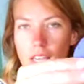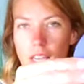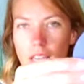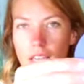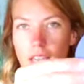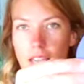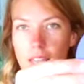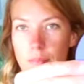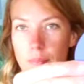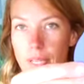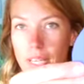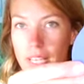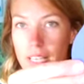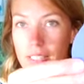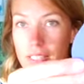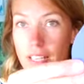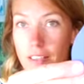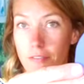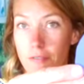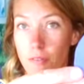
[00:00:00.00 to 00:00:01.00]
And
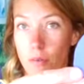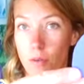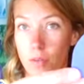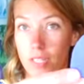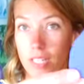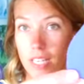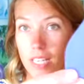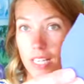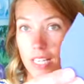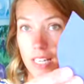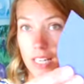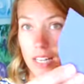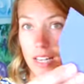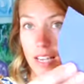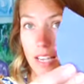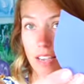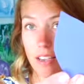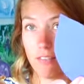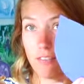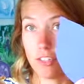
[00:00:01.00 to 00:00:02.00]
because I folded it, I
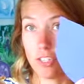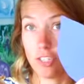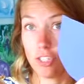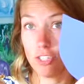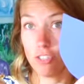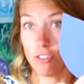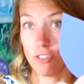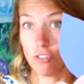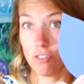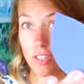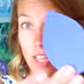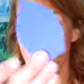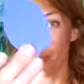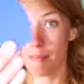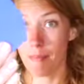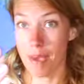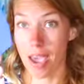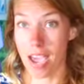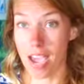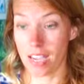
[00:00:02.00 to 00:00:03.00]
have 2 that
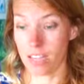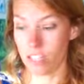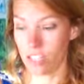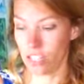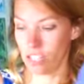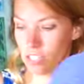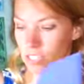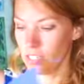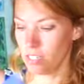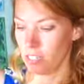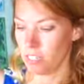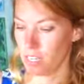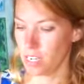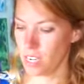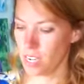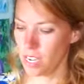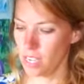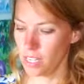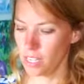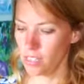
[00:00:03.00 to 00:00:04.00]
match.
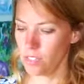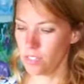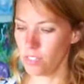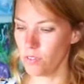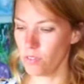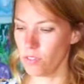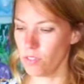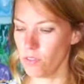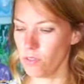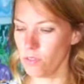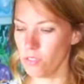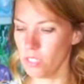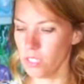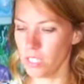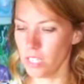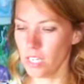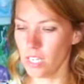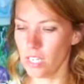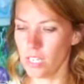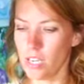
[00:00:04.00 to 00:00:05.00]
And so those are
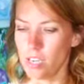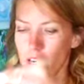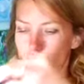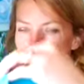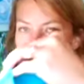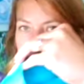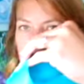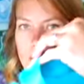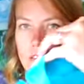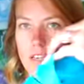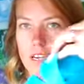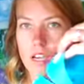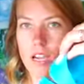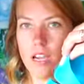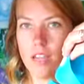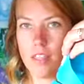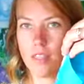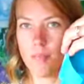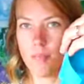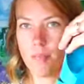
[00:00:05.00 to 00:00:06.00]
going to go
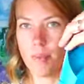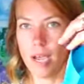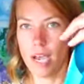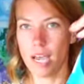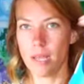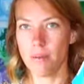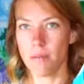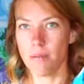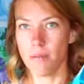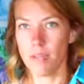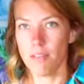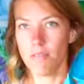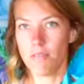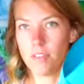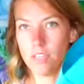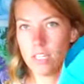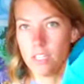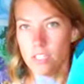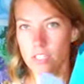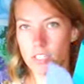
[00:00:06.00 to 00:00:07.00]
on the bottom of my
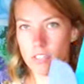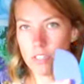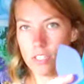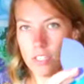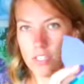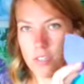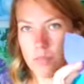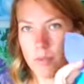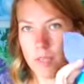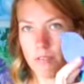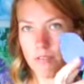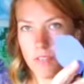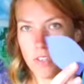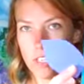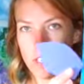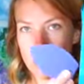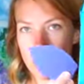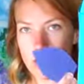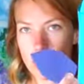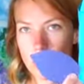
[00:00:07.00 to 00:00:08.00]
fish. So here's my
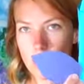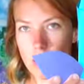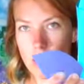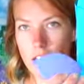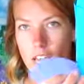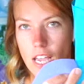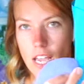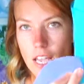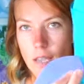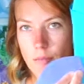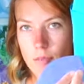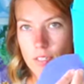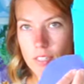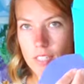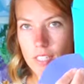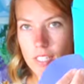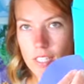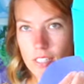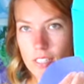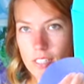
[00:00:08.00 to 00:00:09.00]
fish. I'm
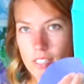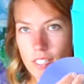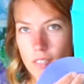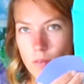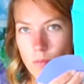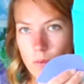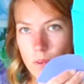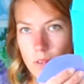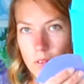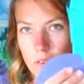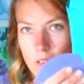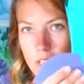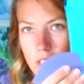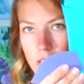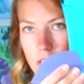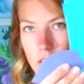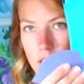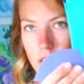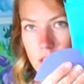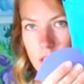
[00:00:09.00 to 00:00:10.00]
just going to stick one right
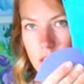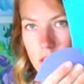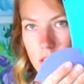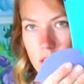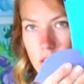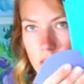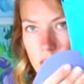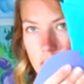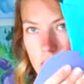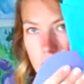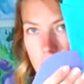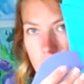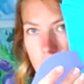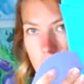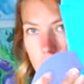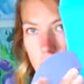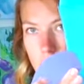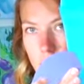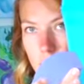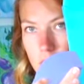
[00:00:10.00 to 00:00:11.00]
here
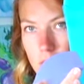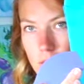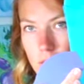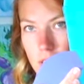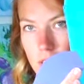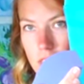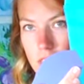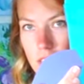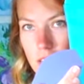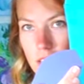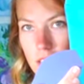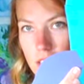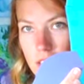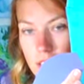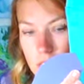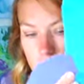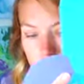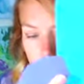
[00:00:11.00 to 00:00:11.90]
and one right there. So